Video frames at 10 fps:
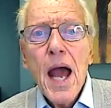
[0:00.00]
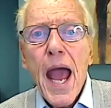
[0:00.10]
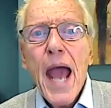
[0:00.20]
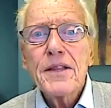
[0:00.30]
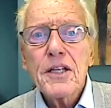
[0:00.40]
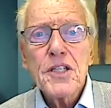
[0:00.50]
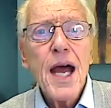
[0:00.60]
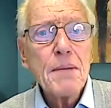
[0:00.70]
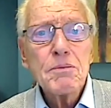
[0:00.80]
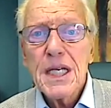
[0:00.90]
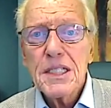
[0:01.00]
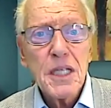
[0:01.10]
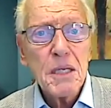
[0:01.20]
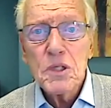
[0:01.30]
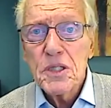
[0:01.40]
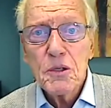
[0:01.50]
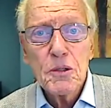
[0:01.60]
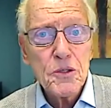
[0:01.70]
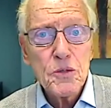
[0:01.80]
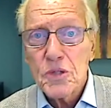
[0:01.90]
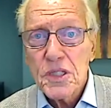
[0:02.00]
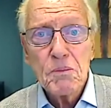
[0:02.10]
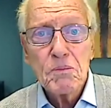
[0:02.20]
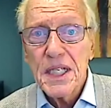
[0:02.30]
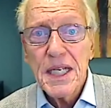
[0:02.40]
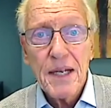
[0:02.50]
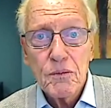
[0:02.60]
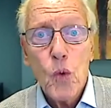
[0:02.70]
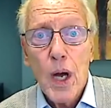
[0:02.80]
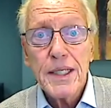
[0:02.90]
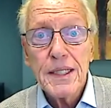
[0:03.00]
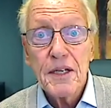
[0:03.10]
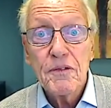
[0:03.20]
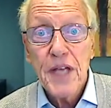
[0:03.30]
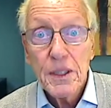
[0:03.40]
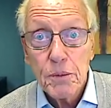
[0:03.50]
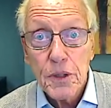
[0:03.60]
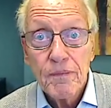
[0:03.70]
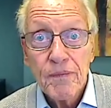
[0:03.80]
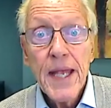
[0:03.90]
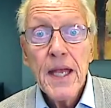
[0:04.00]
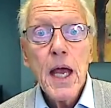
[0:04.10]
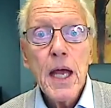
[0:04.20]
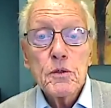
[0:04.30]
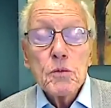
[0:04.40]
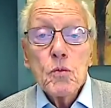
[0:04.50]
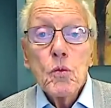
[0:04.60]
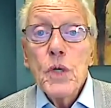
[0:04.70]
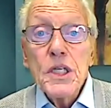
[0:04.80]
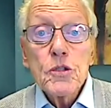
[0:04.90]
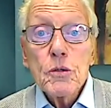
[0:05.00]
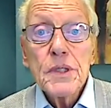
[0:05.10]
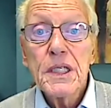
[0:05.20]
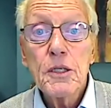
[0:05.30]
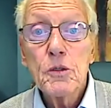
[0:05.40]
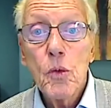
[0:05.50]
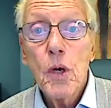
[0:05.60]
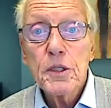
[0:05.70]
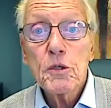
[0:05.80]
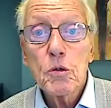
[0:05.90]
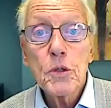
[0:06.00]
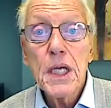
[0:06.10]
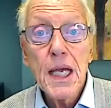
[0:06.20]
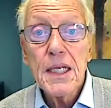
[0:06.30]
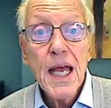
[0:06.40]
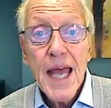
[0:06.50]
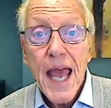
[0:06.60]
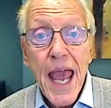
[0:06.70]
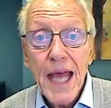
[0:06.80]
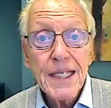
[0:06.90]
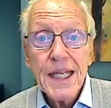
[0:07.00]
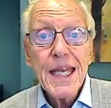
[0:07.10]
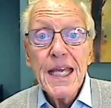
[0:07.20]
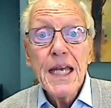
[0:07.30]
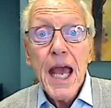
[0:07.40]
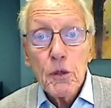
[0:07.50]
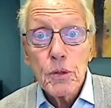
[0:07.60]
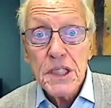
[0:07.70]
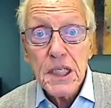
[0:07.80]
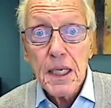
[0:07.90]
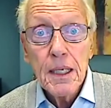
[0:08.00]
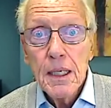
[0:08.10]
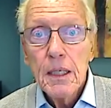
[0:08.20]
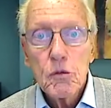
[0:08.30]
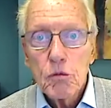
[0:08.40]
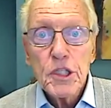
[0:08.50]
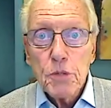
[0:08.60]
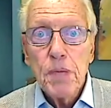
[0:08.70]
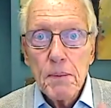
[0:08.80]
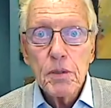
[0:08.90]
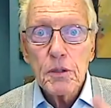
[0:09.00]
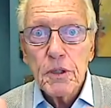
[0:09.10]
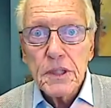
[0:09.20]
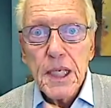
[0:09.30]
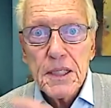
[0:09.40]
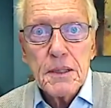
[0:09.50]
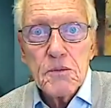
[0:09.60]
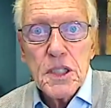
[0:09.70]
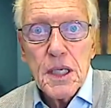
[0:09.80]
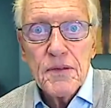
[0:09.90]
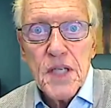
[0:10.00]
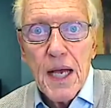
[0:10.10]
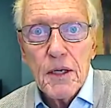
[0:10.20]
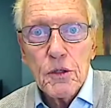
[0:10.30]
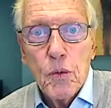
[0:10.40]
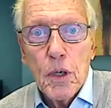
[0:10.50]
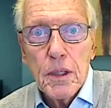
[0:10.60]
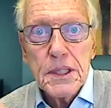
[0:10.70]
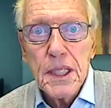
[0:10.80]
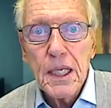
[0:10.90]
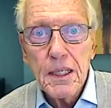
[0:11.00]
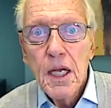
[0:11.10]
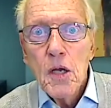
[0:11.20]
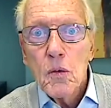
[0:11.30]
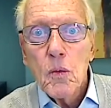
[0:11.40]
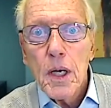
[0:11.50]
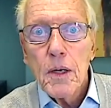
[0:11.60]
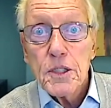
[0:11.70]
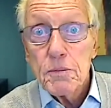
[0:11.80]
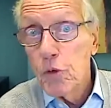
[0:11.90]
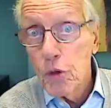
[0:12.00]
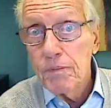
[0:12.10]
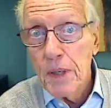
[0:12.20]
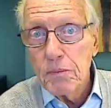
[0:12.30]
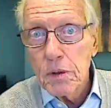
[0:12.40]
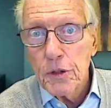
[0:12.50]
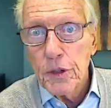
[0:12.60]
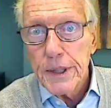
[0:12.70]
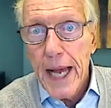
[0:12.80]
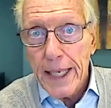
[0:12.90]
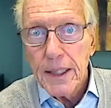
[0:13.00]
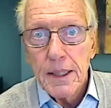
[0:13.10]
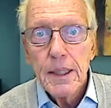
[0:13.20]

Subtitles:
At the time, testing materials were simply not widely available. And we certainly didn't want to create an inequity. Rich people could test themselves out of quarantine, whereas poor people could not.